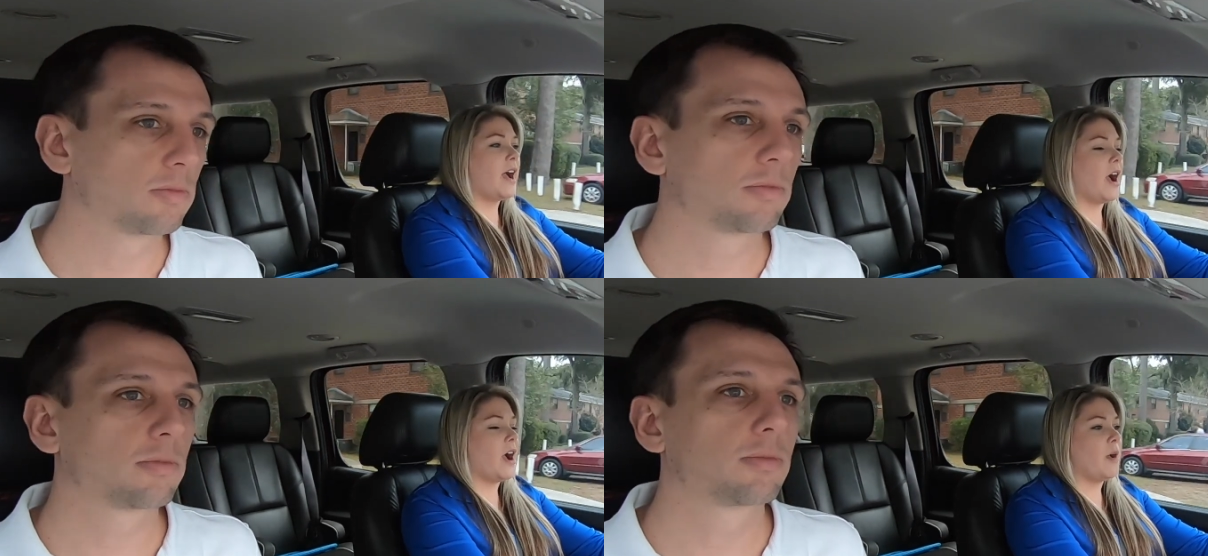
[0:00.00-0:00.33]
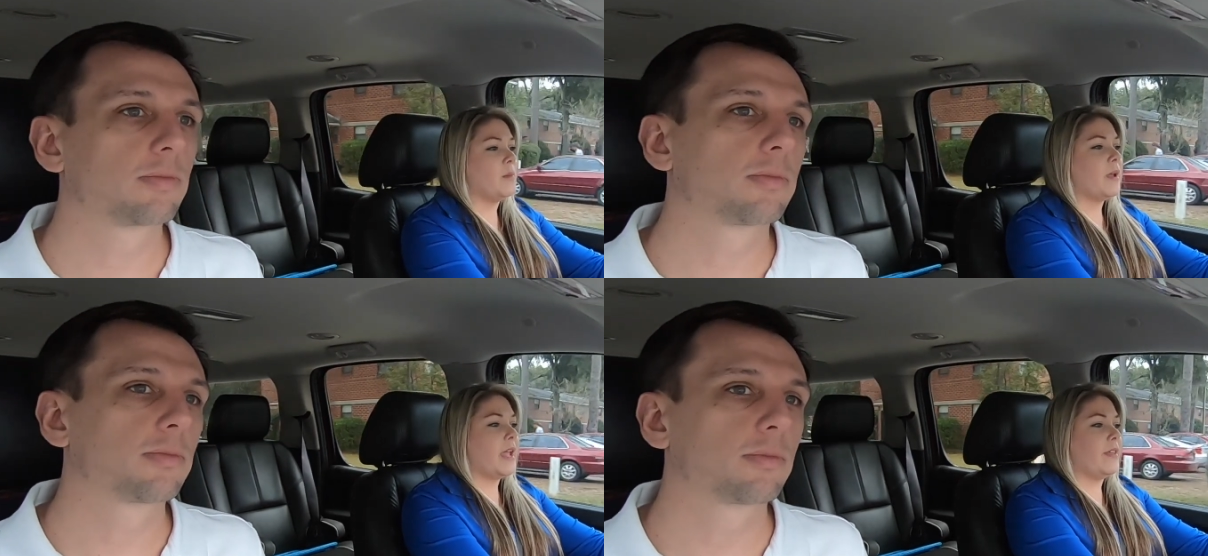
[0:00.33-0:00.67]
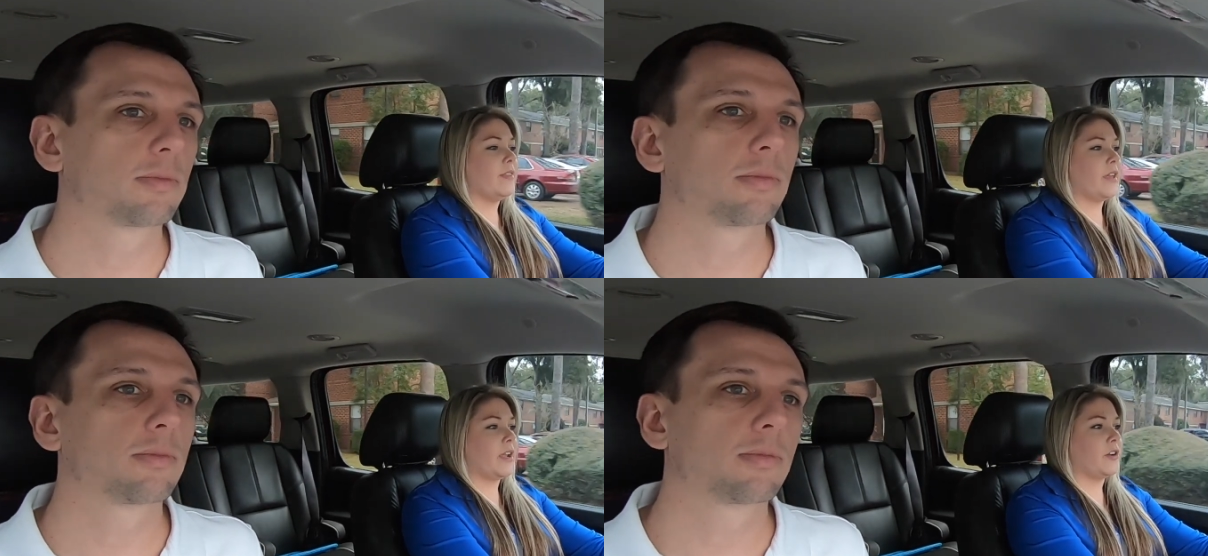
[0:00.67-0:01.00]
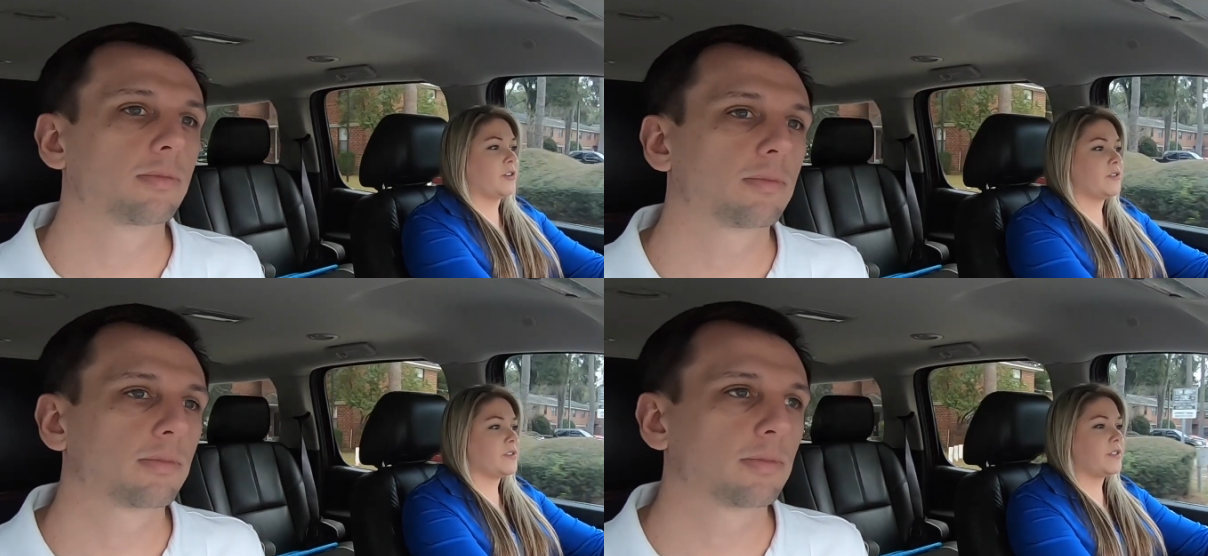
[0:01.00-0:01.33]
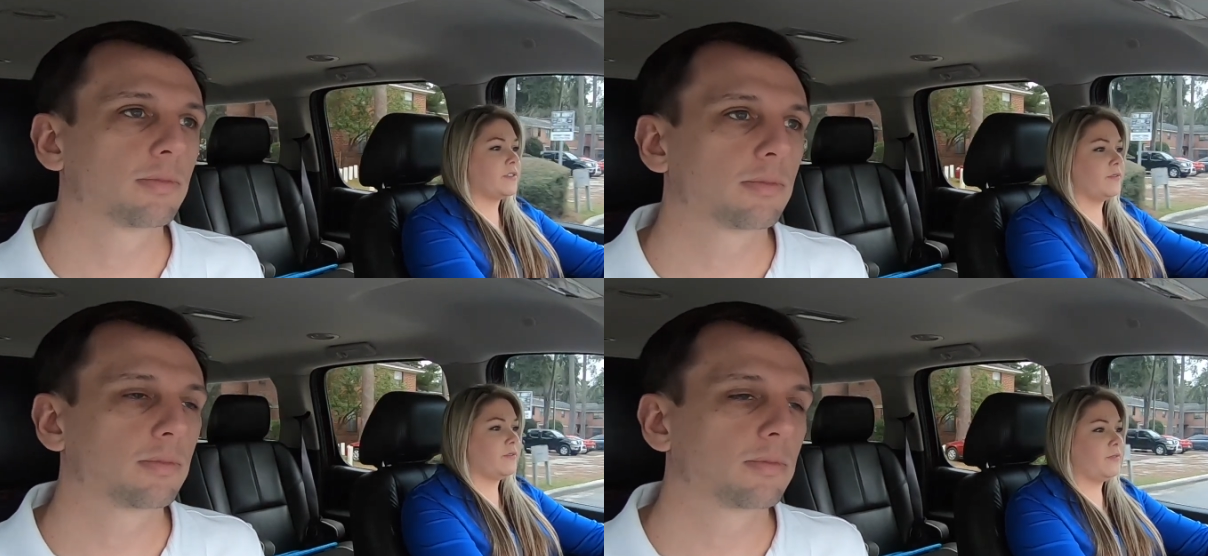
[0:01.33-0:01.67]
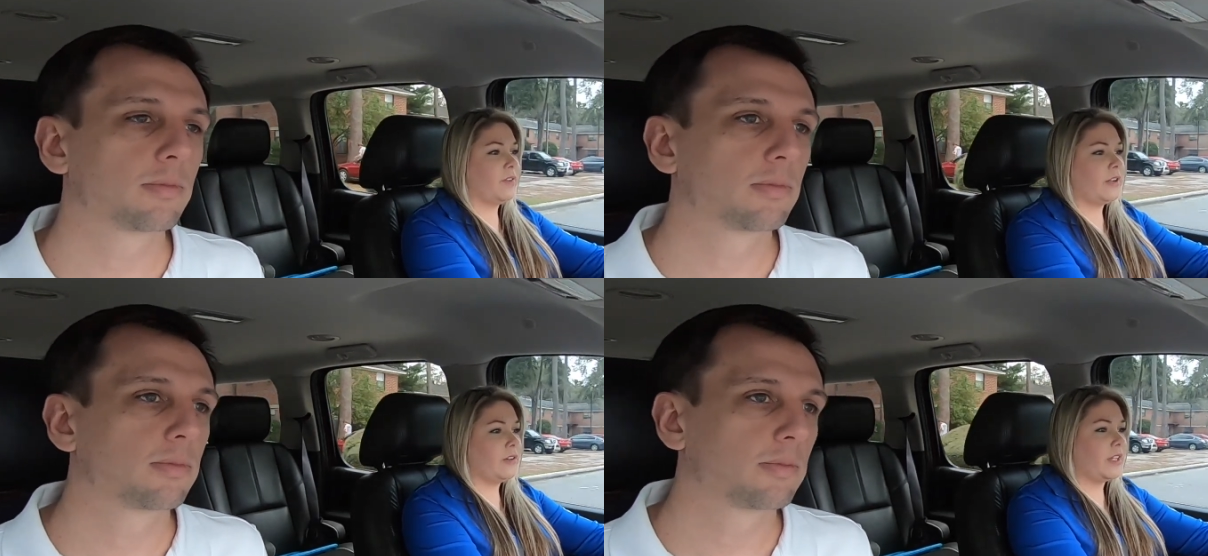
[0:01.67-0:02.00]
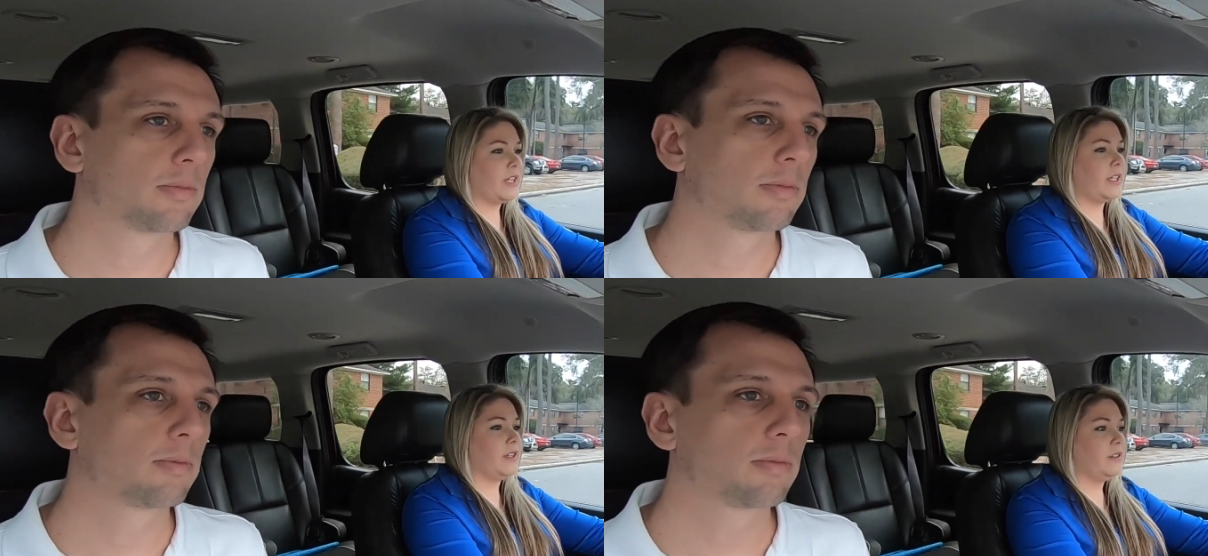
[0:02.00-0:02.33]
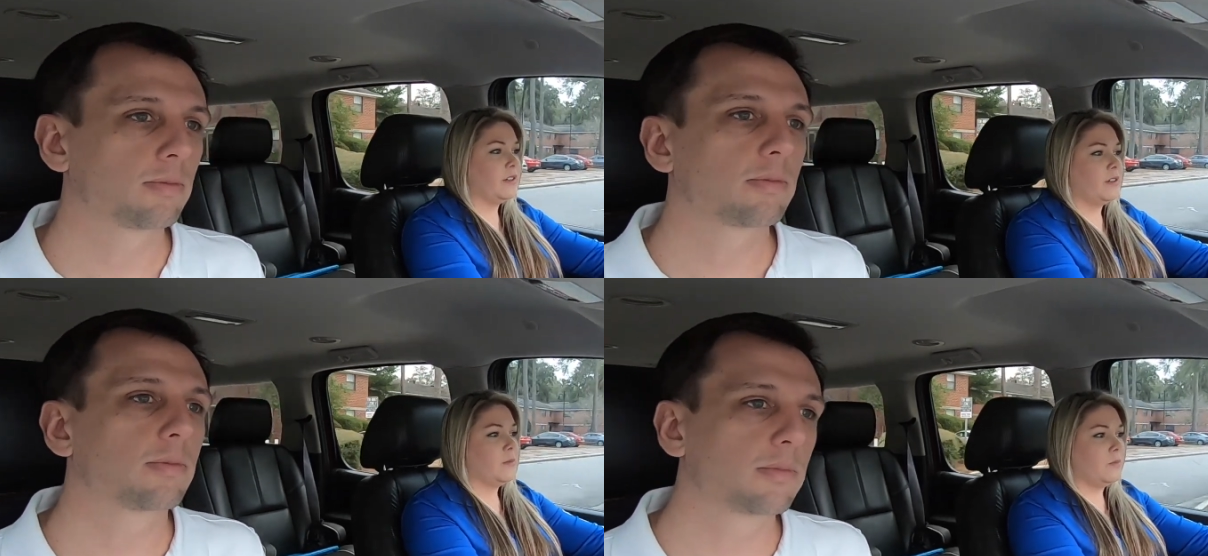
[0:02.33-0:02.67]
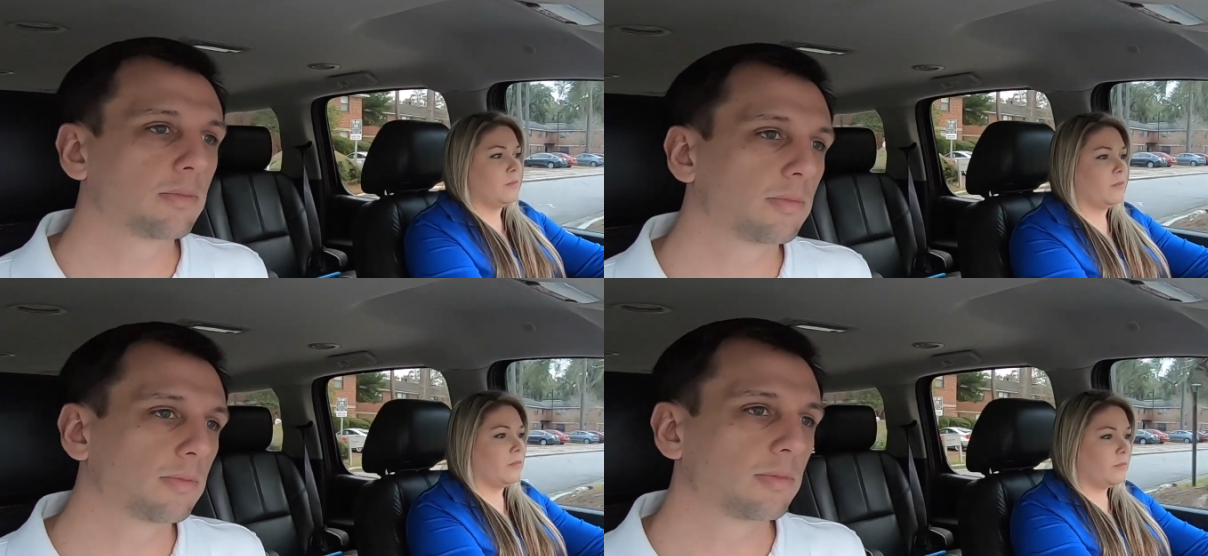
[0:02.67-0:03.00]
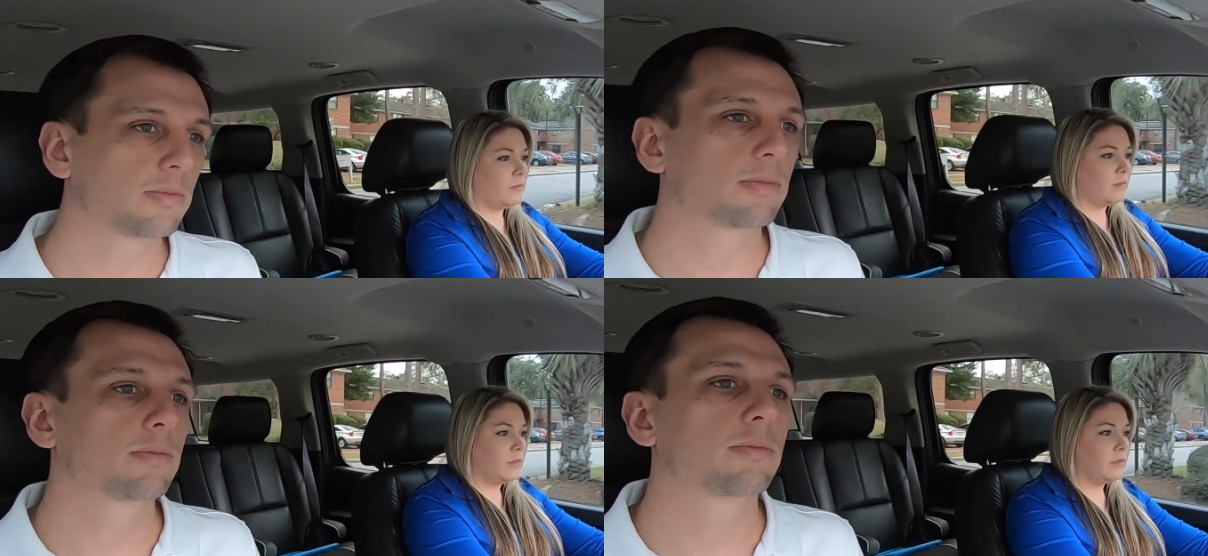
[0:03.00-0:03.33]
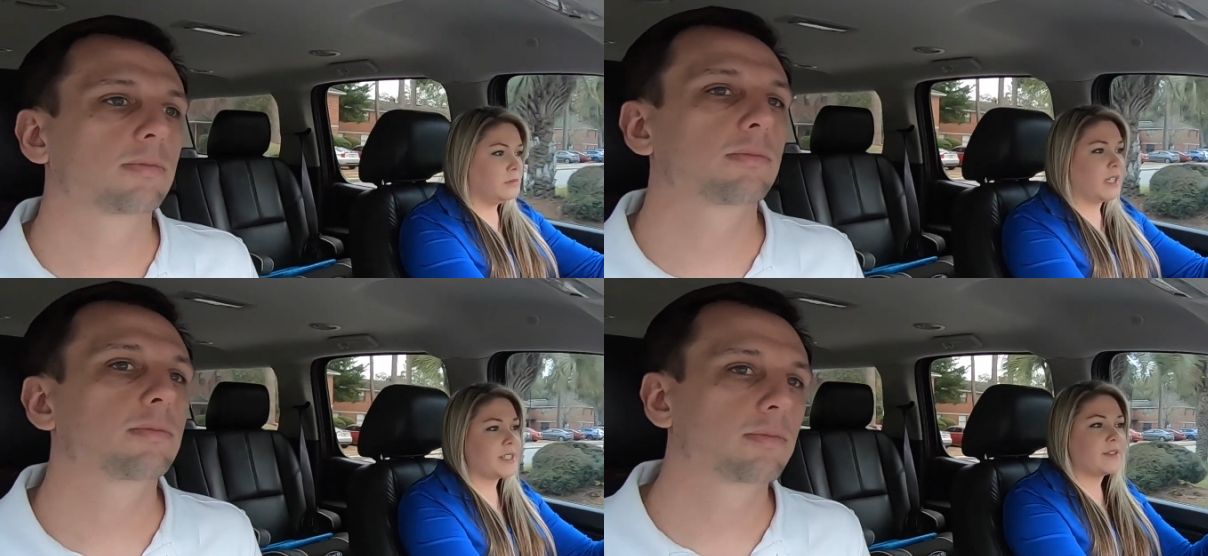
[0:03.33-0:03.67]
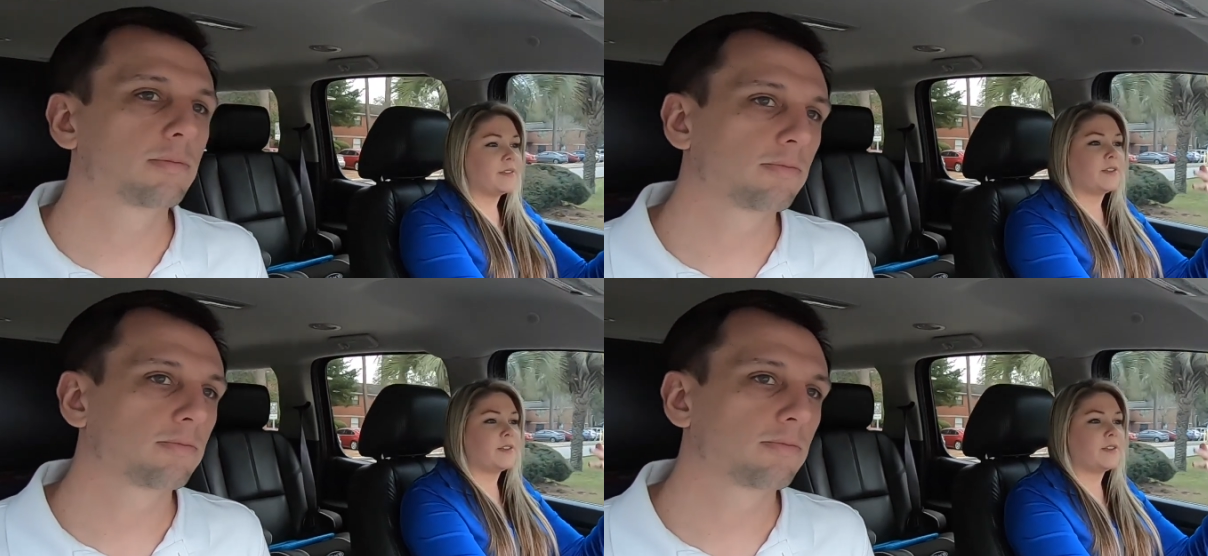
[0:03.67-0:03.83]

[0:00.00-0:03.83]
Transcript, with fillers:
Speaker 1: um, and there's very lots of